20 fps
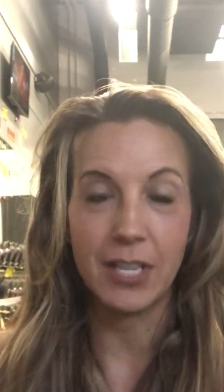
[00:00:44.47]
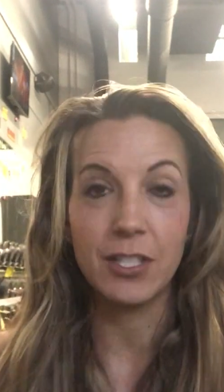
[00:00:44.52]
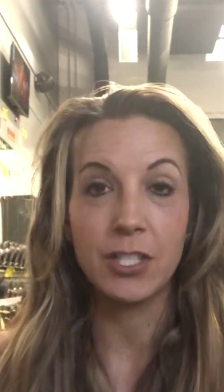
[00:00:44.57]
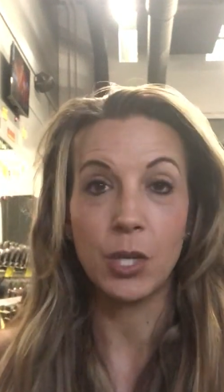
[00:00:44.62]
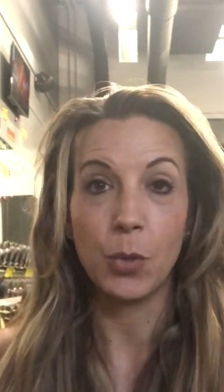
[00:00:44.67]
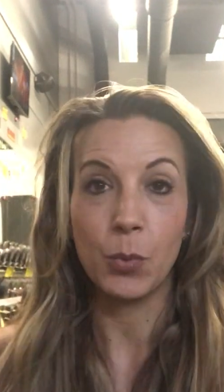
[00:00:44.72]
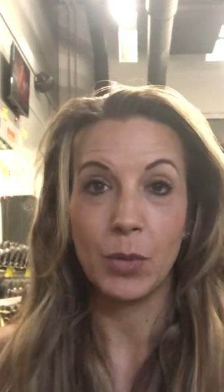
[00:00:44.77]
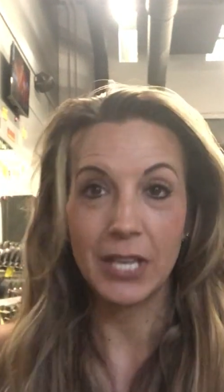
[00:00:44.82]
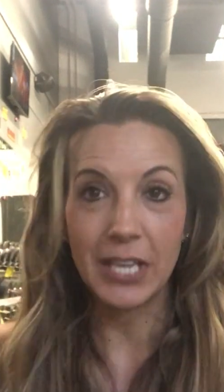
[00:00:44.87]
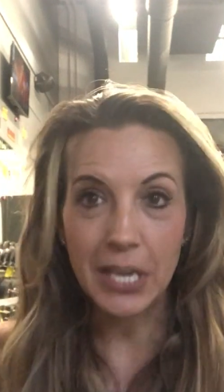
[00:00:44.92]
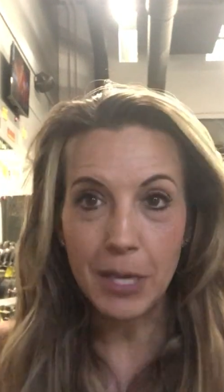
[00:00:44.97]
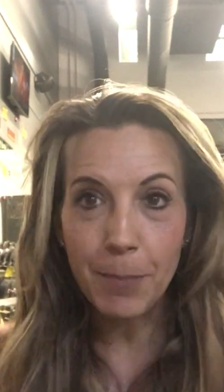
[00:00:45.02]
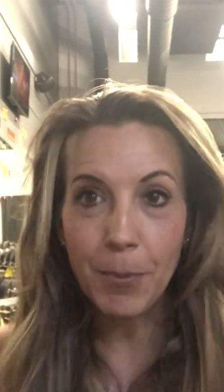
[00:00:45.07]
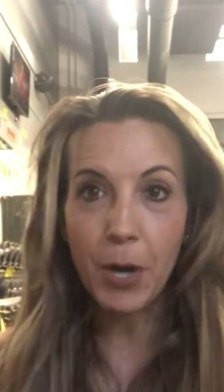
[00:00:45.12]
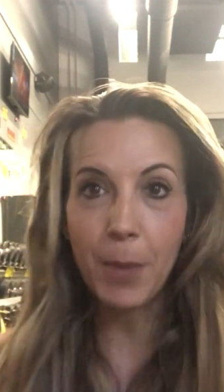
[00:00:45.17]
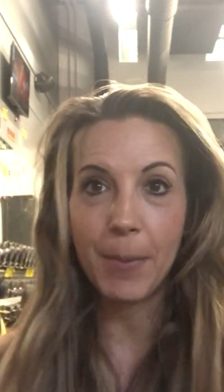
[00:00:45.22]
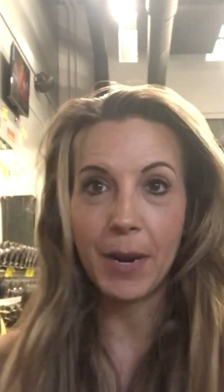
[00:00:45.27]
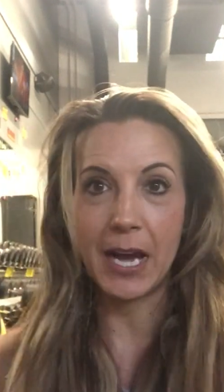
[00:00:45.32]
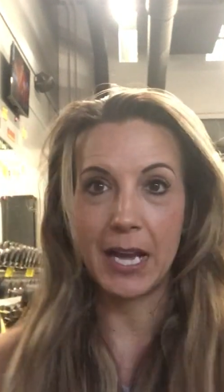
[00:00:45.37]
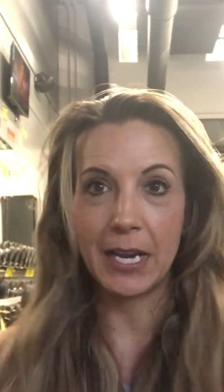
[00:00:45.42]
And so we keep
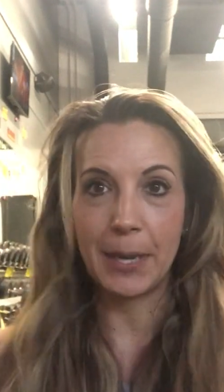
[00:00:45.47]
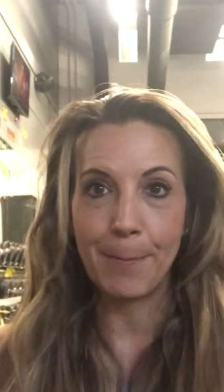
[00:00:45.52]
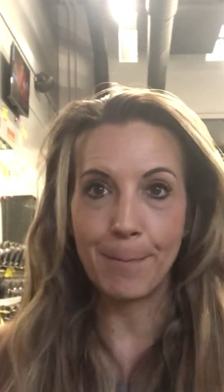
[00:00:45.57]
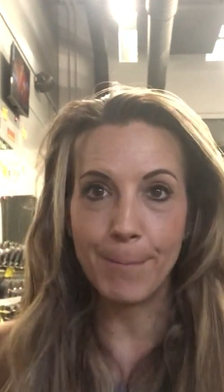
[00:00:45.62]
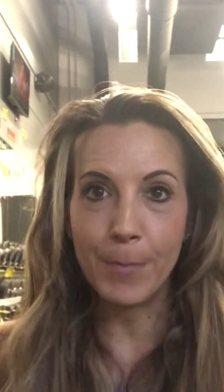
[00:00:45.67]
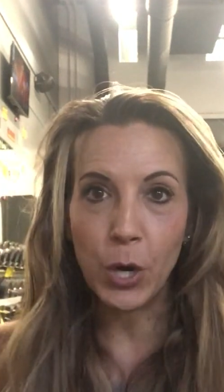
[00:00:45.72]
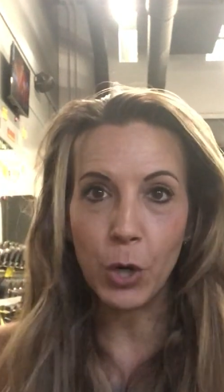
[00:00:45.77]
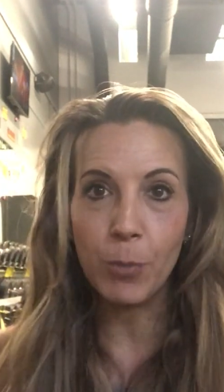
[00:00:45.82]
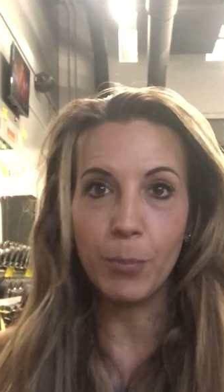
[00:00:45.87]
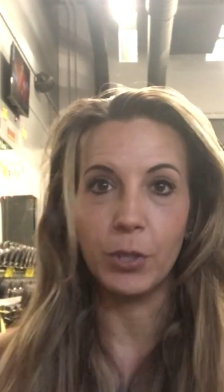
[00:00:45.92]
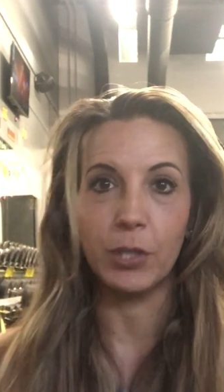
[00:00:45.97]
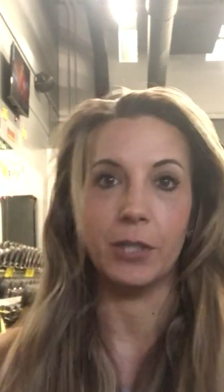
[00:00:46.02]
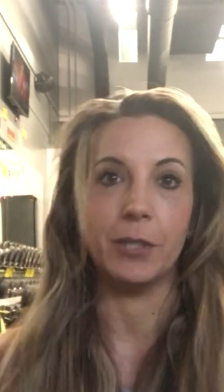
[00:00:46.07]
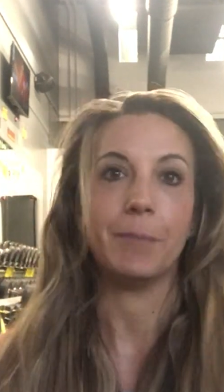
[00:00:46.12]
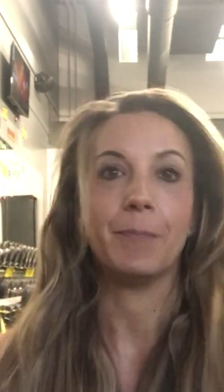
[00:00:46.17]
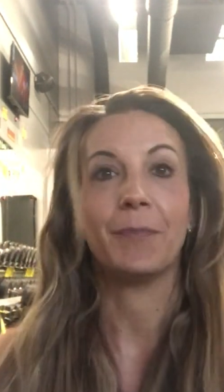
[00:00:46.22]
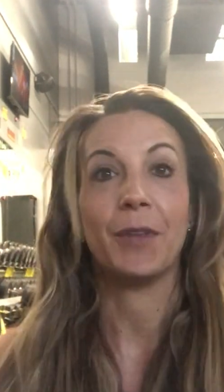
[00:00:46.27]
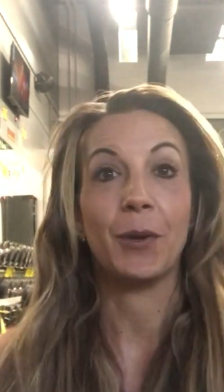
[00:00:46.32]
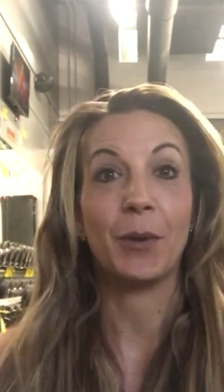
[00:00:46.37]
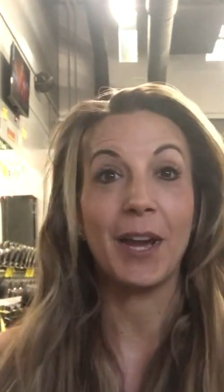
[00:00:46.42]
our body mobile,
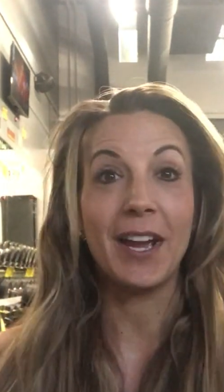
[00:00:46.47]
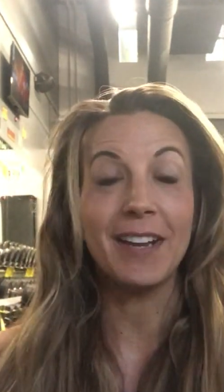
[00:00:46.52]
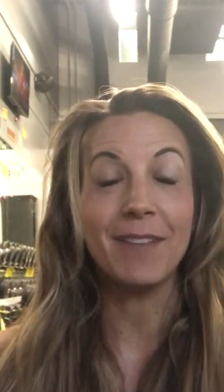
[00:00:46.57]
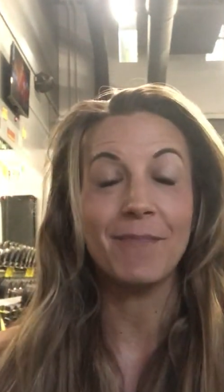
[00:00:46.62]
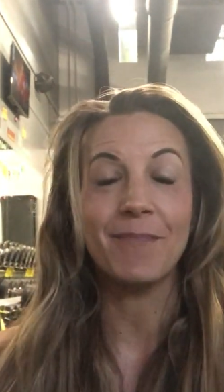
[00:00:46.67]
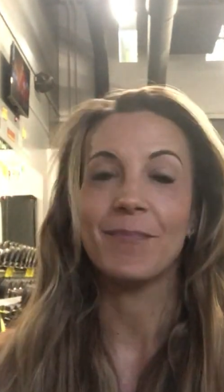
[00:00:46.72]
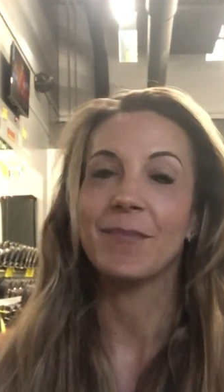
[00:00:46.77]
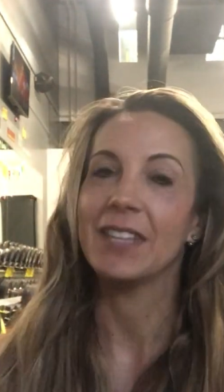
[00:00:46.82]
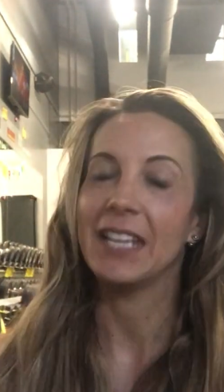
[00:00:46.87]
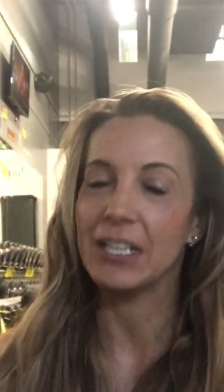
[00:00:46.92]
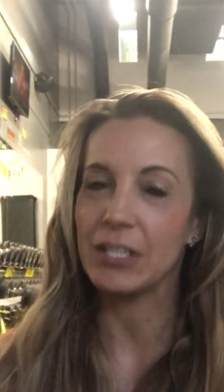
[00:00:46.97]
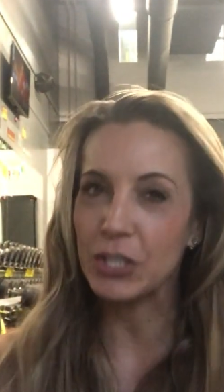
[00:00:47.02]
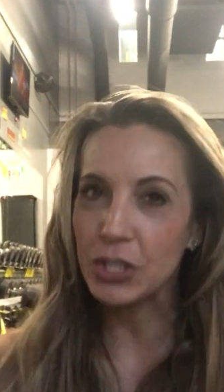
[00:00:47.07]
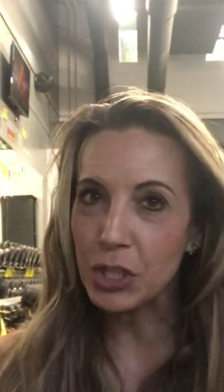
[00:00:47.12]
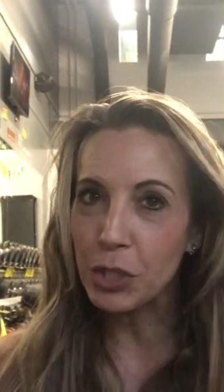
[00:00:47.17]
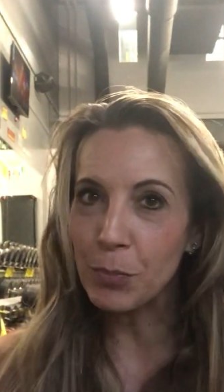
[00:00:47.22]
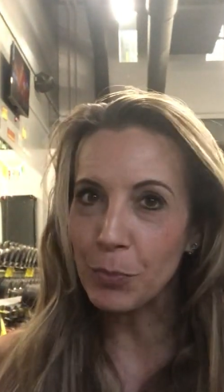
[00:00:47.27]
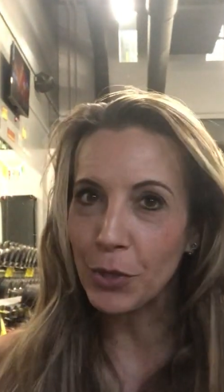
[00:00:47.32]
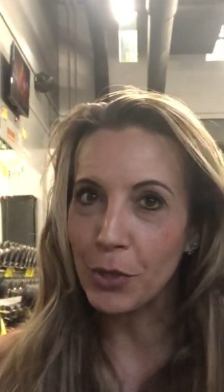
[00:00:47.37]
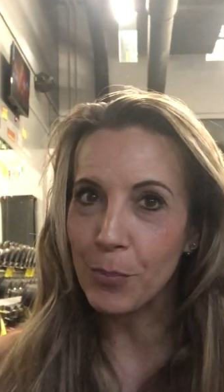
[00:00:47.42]
okay? That's
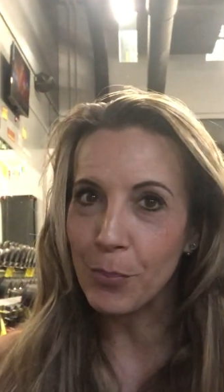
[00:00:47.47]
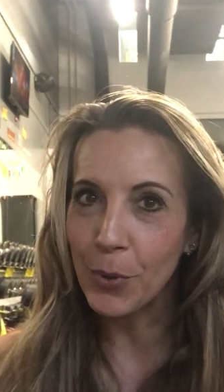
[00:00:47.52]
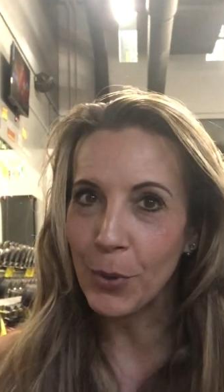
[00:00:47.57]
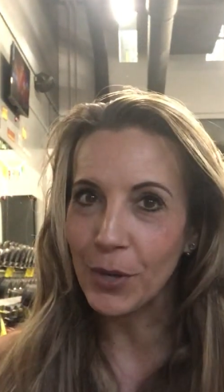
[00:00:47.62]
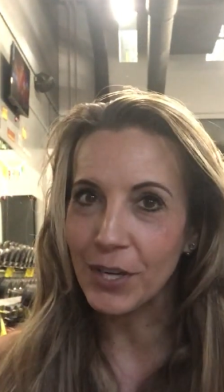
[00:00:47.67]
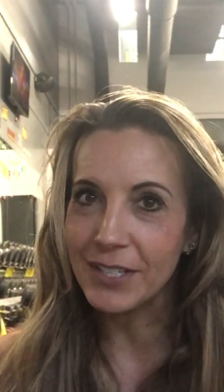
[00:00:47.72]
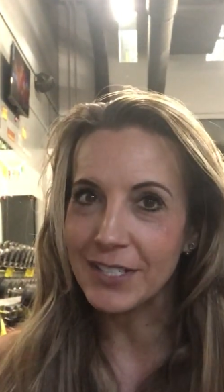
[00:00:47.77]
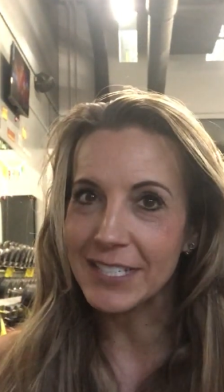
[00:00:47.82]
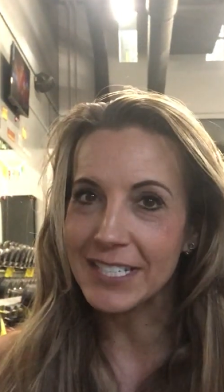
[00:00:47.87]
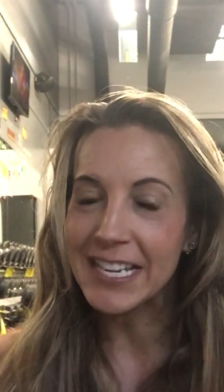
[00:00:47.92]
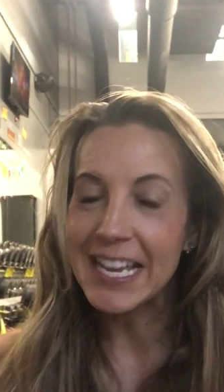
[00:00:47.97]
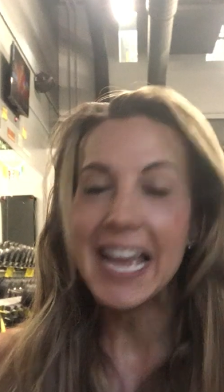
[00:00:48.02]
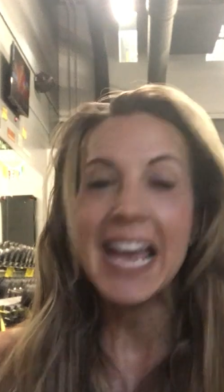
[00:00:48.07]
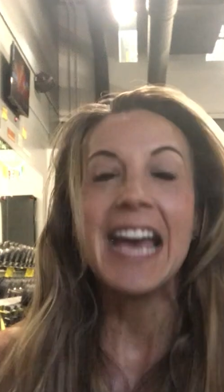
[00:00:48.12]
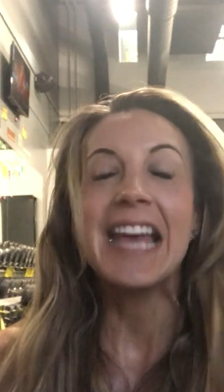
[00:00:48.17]
super important.